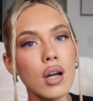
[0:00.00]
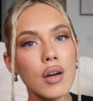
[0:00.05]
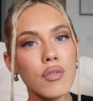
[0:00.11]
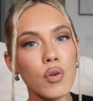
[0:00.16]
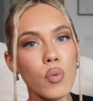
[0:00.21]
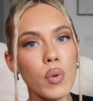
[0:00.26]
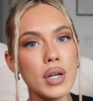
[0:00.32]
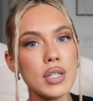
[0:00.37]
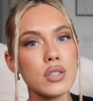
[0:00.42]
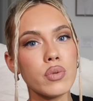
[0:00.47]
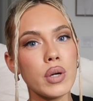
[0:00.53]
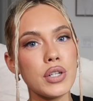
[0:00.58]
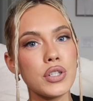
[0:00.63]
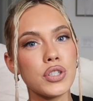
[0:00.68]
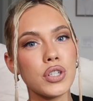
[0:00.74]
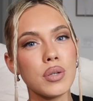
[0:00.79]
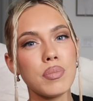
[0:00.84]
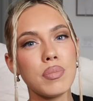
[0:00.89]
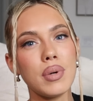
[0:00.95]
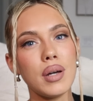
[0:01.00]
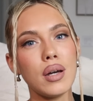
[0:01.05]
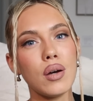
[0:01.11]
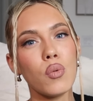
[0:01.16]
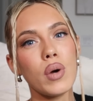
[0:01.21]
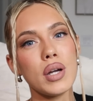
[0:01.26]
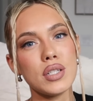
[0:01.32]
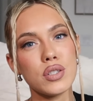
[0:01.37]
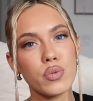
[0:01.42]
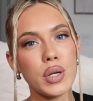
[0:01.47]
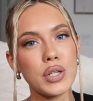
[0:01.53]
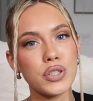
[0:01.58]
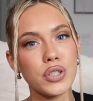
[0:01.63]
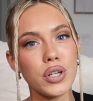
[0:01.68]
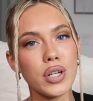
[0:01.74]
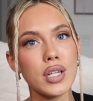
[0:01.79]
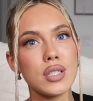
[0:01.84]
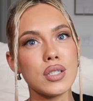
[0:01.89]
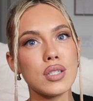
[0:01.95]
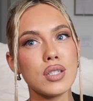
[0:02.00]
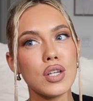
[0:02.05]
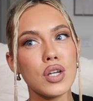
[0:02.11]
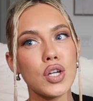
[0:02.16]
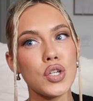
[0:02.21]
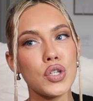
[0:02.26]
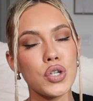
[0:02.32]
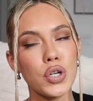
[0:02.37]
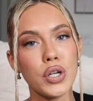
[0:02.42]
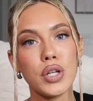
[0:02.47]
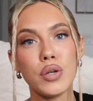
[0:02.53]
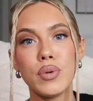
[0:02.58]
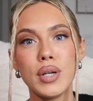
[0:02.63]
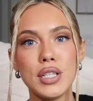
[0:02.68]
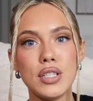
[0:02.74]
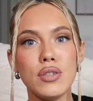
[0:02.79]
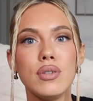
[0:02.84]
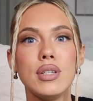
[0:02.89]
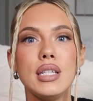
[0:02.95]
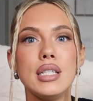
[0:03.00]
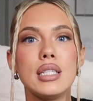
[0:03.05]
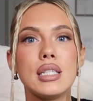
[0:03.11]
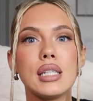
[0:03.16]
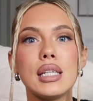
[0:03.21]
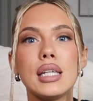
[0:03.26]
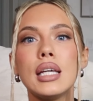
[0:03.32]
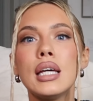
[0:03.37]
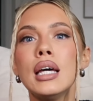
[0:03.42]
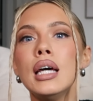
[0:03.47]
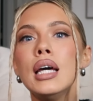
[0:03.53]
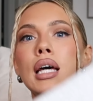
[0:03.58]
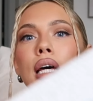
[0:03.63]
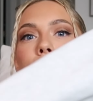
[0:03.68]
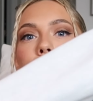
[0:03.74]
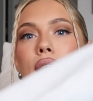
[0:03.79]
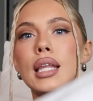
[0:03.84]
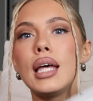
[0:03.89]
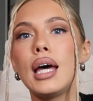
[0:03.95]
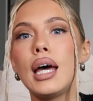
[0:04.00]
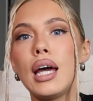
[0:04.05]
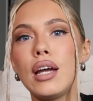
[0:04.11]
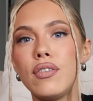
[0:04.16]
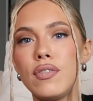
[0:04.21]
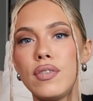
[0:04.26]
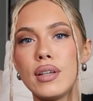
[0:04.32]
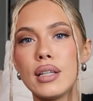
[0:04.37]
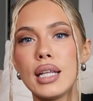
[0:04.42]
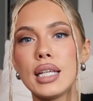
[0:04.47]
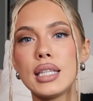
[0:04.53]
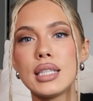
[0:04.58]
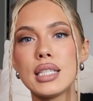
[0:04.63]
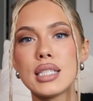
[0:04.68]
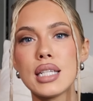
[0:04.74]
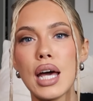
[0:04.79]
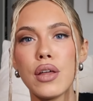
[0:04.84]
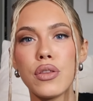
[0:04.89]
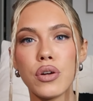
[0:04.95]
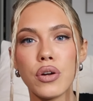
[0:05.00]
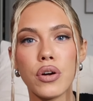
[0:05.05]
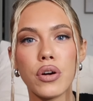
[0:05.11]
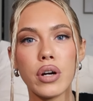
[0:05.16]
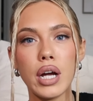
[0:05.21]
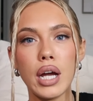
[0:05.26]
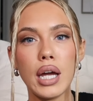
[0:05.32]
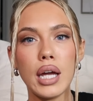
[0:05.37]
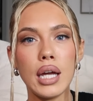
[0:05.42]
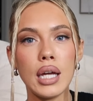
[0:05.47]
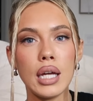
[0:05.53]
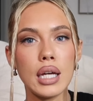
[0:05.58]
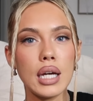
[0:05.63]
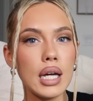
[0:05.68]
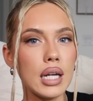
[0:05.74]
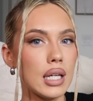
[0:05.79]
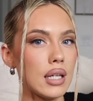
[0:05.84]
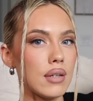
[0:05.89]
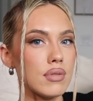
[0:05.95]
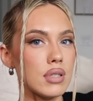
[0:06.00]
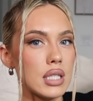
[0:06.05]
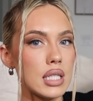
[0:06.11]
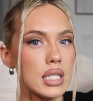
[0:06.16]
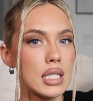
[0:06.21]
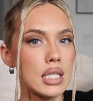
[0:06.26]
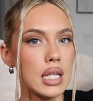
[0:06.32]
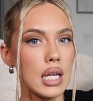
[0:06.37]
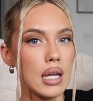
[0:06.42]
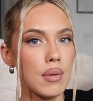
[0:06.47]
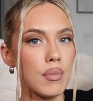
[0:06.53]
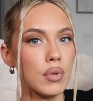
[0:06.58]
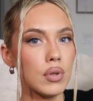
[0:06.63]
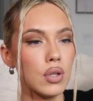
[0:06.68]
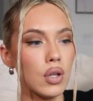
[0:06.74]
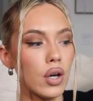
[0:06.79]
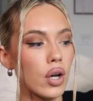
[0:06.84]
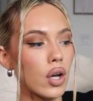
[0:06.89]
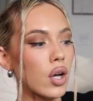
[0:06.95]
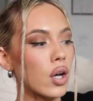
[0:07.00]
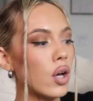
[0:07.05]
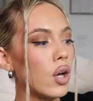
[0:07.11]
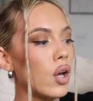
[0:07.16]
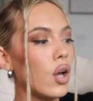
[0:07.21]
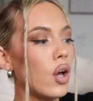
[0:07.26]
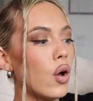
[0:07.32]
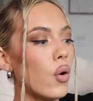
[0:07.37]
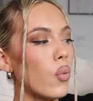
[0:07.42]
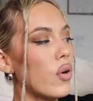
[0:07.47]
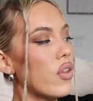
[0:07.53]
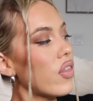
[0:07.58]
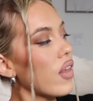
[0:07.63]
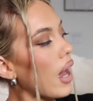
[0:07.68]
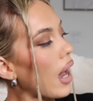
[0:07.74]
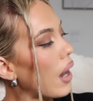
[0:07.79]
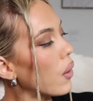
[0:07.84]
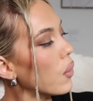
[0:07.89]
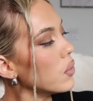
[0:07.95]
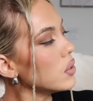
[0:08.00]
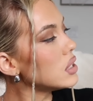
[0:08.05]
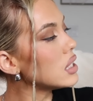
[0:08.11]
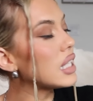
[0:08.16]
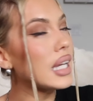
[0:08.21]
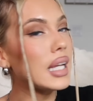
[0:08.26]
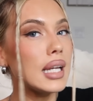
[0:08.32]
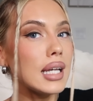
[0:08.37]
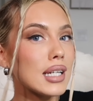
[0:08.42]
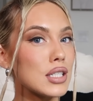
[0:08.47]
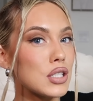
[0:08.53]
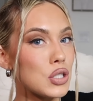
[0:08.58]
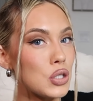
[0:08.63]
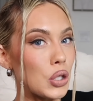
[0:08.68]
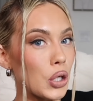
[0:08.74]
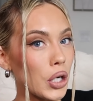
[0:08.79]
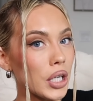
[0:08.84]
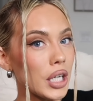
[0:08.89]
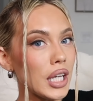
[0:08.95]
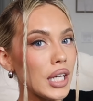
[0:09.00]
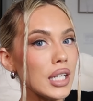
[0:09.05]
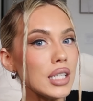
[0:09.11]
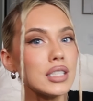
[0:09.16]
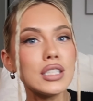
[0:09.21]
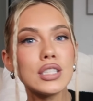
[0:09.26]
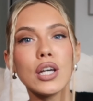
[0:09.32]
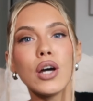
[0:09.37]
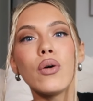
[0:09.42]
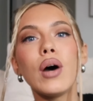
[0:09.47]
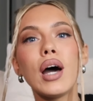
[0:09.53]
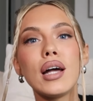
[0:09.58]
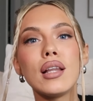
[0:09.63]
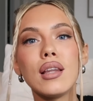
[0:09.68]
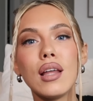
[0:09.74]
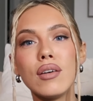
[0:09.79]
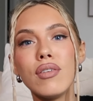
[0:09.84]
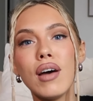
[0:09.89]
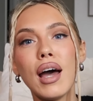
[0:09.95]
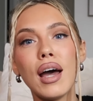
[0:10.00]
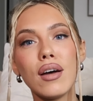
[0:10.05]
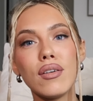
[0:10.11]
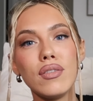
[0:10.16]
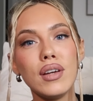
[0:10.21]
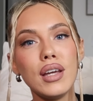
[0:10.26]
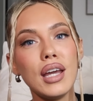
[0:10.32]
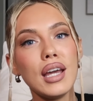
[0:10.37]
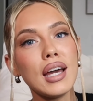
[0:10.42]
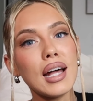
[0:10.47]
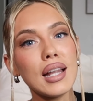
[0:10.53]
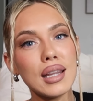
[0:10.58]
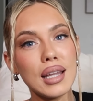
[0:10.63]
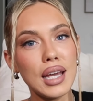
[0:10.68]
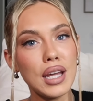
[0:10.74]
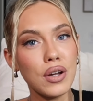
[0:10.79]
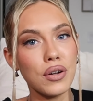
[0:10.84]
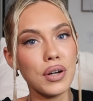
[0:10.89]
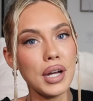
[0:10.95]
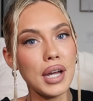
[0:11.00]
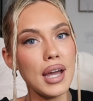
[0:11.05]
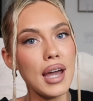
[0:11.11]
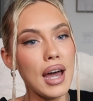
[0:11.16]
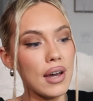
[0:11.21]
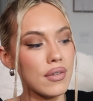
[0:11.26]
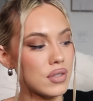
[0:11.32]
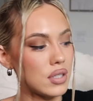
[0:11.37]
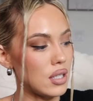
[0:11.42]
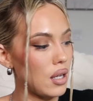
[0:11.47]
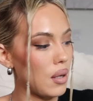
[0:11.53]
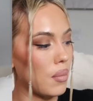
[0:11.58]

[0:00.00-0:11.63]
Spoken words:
of a white sweatshirt, but a white sweatshirt gets dirty way too easily, that I feel like this heather gray kind of gives the same look without getting as dirty. So I love having a light gray half zip.